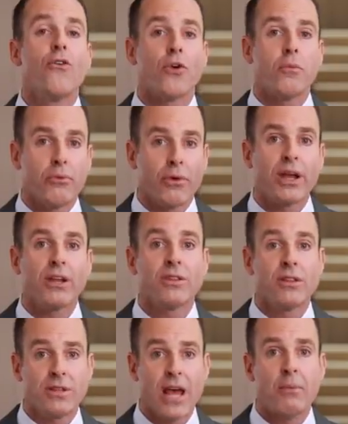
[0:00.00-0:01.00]
for bringing to
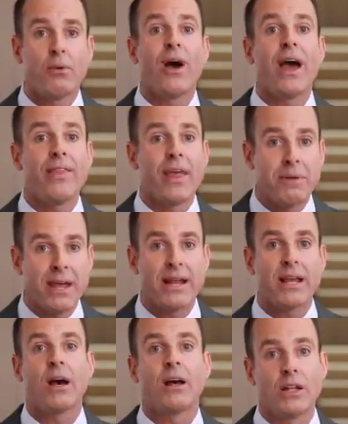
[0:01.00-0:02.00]
the table and them
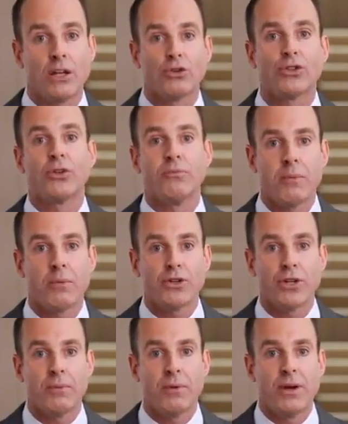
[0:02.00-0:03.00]
getting a Legal Shield
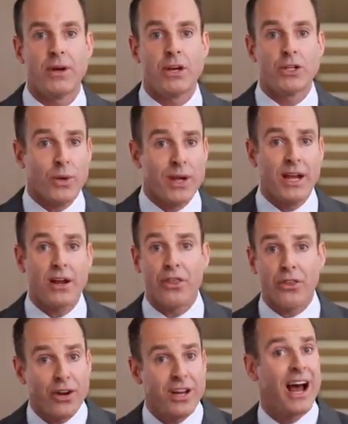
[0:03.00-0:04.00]
membership. So again, a
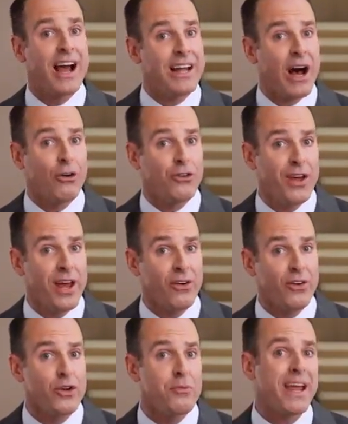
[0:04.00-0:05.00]
$39
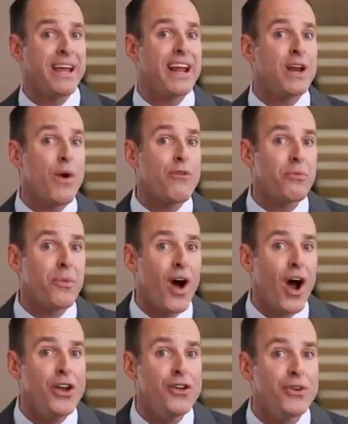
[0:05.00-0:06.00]
sale, and you're making anywhere from
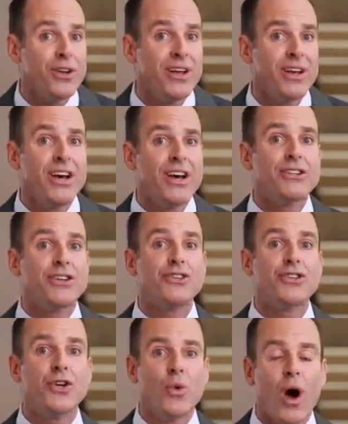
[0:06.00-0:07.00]
$100 to
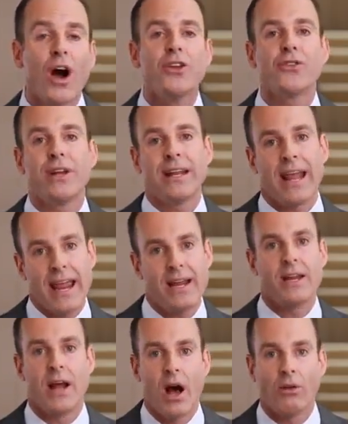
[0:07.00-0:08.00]

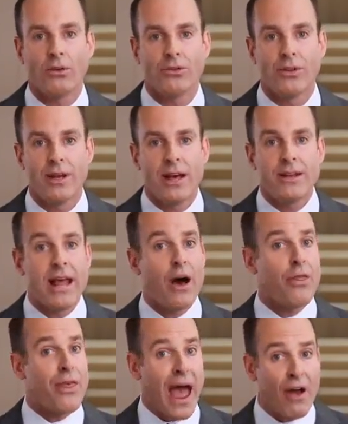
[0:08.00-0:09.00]
$280. Now
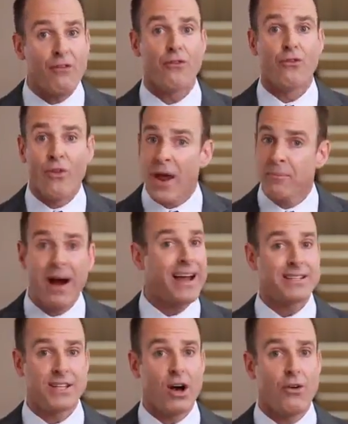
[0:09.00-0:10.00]
that right by
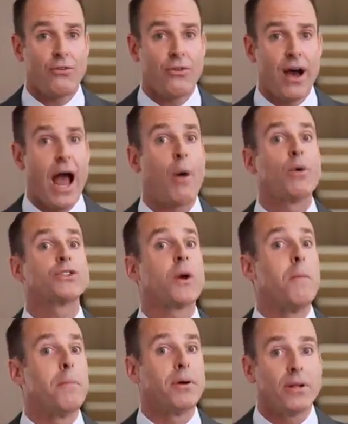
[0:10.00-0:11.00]
itself, I was
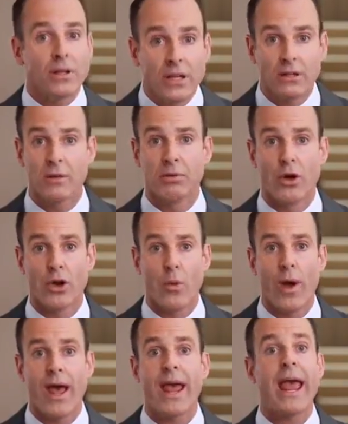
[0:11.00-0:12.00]
completely blown
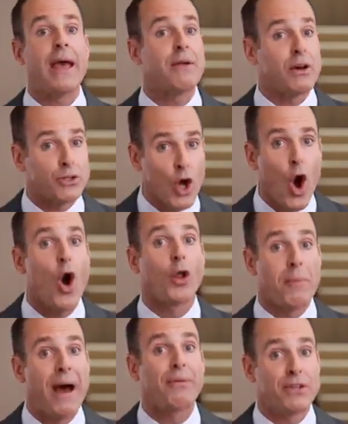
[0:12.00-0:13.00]
away and I was all
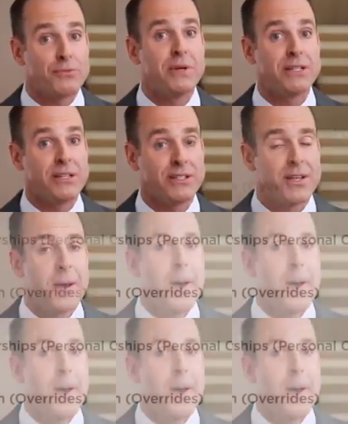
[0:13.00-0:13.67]
about this business.